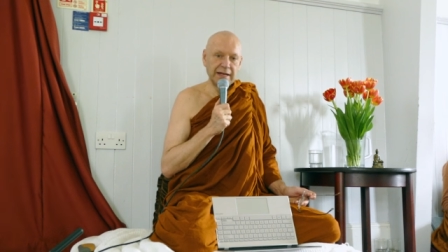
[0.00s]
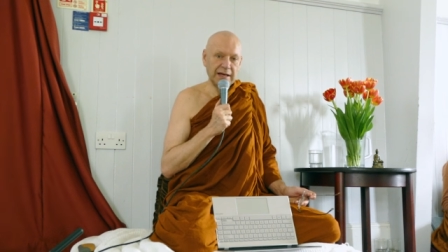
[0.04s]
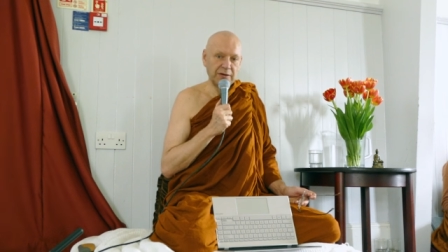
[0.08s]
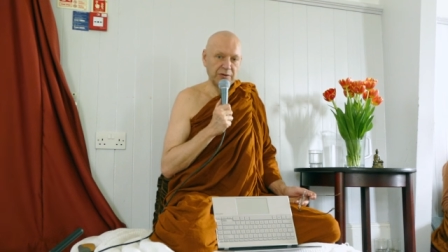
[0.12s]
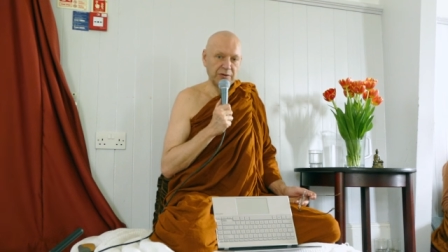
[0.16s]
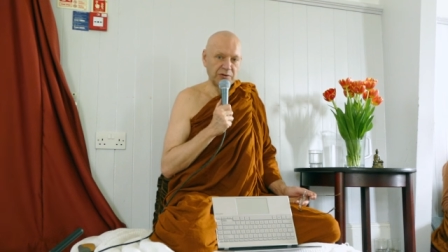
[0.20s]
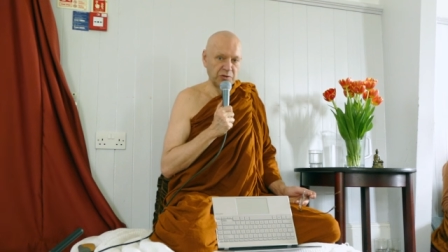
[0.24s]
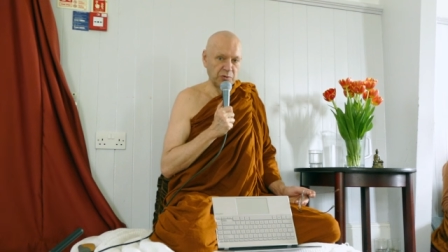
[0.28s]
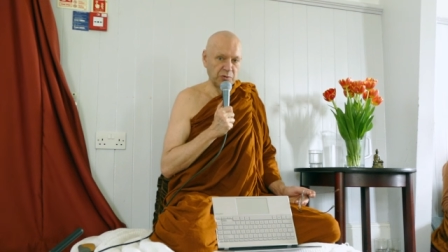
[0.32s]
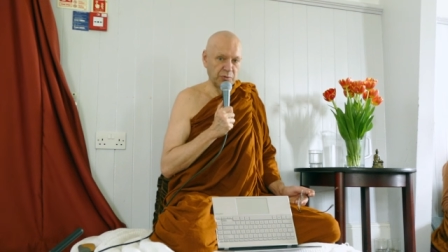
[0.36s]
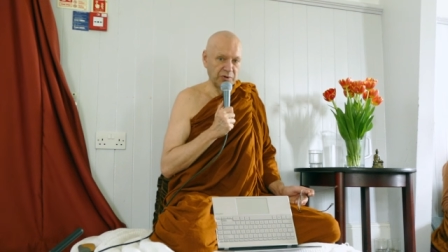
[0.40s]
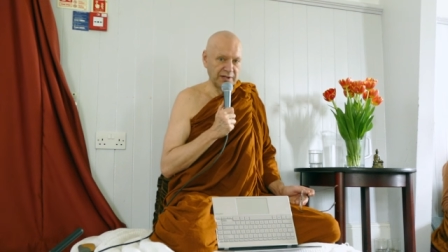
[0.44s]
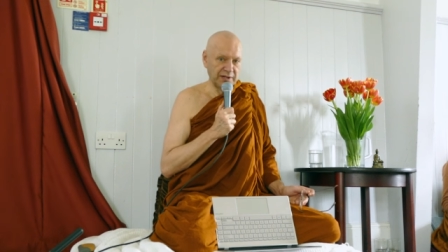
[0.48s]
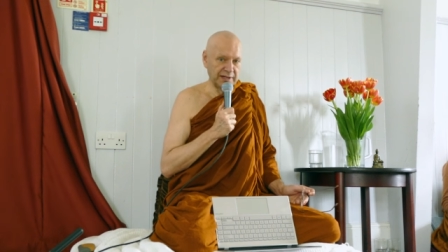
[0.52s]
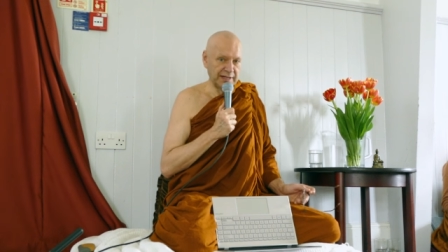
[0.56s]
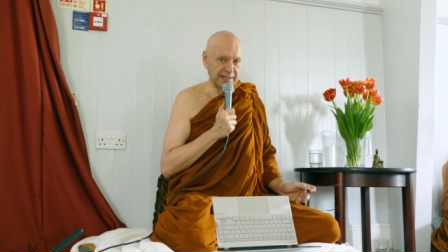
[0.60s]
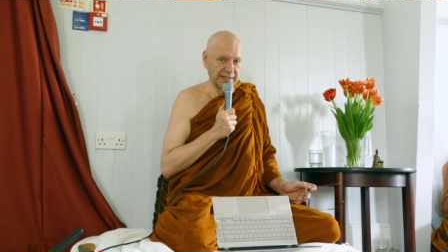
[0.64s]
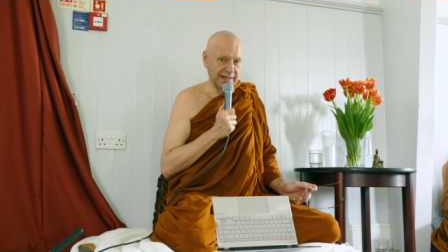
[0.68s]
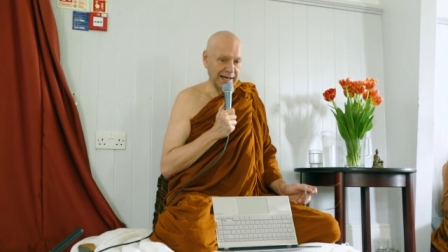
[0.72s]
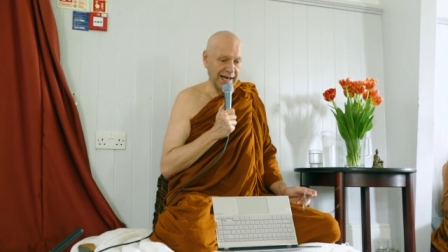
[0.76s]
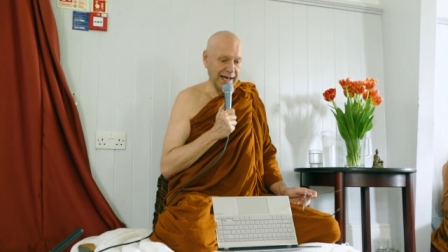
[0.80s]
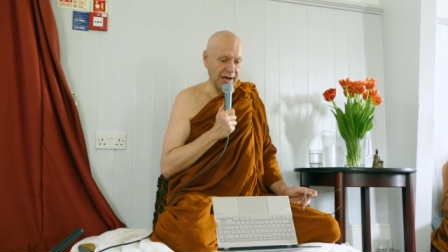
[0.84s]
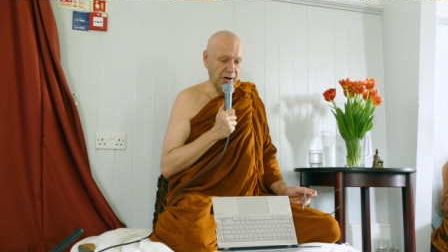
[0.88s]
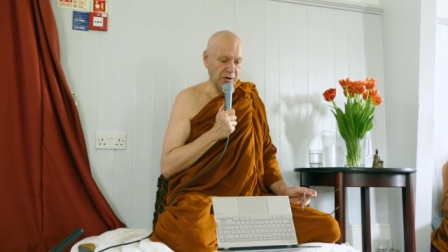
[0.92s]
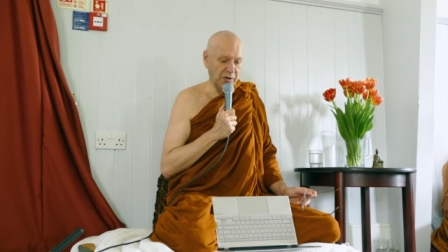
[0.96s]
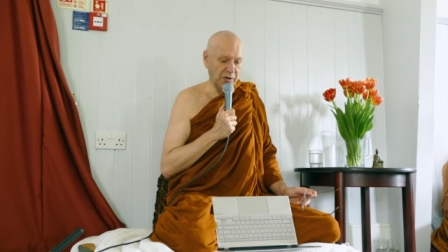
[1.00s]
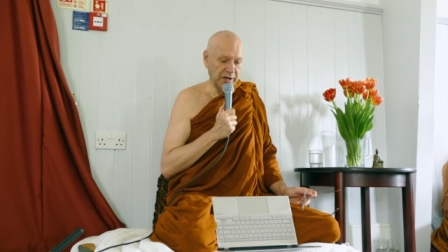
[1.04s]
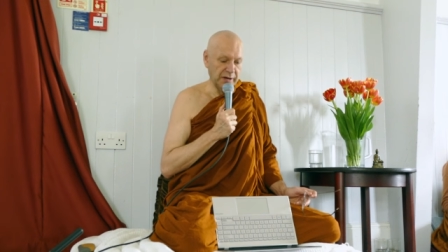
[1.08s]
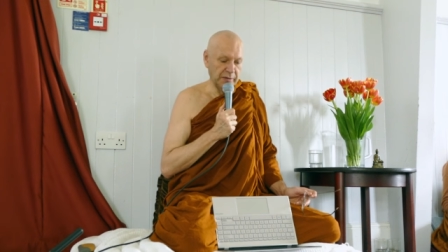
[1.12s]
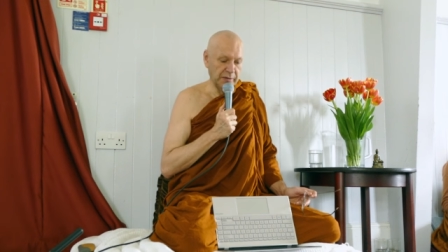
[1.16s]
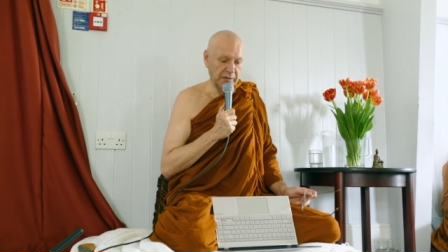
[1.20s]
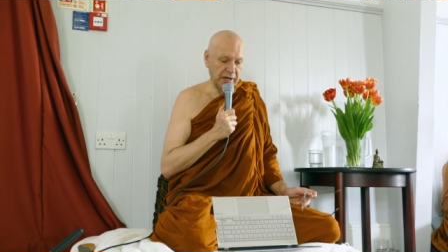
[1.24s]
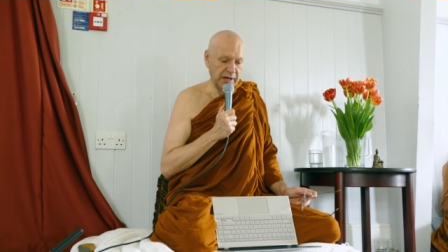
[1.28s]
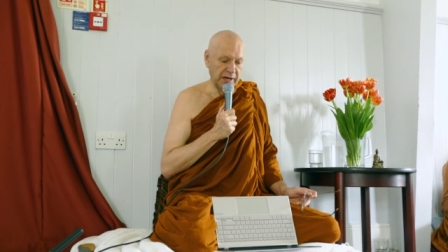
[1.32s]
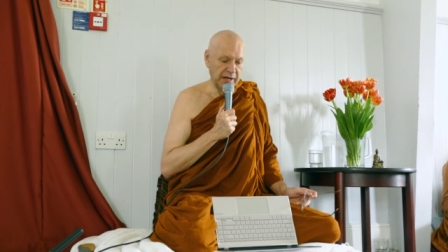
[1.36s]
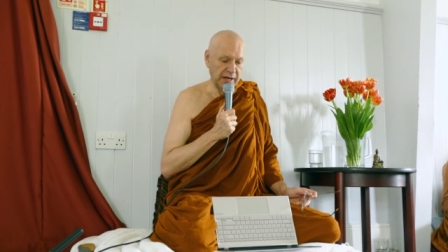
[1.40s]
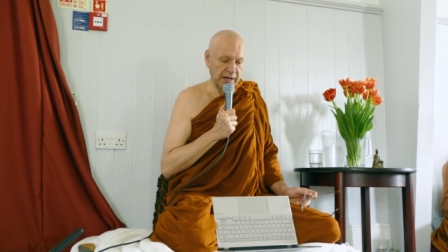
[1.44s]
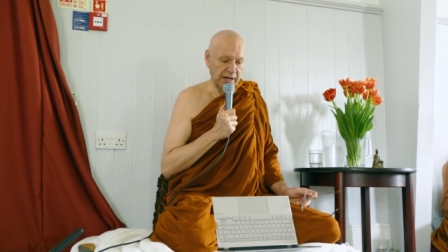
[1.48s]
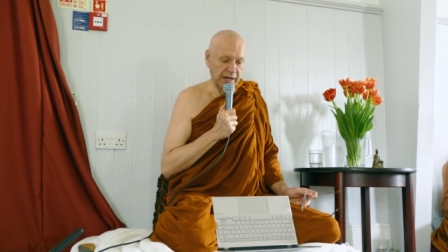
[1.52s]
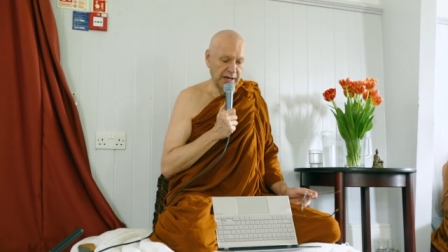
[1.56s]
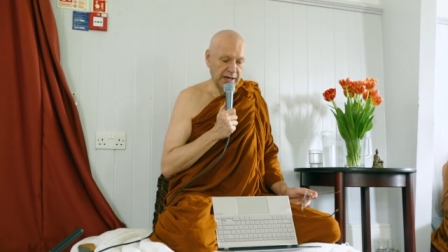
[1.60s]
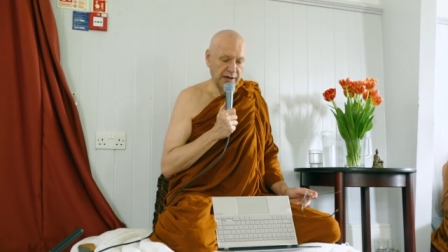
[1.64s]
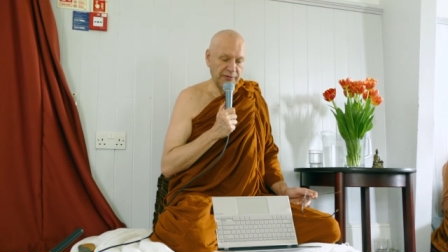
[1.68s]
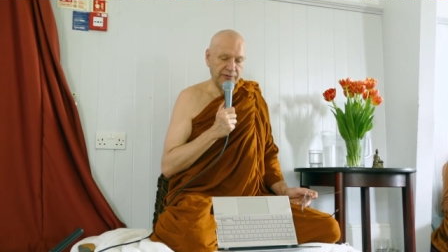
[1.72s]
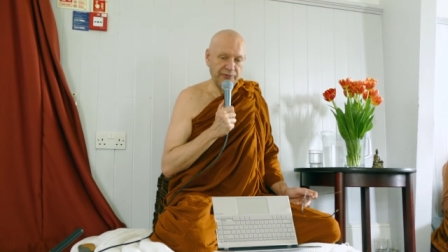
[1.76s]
I'm not sure what it is now. A,